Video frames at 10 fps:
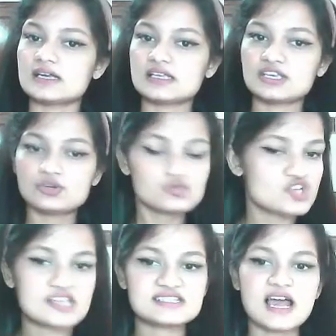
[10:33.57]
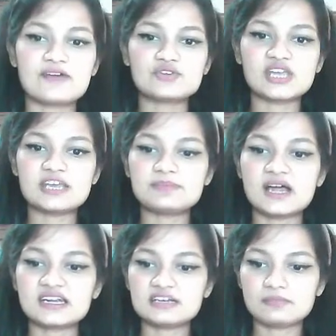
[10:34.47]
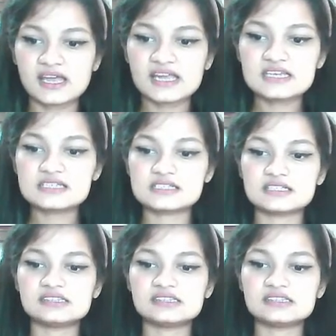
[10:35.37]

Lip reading: you just have to keep that in mind,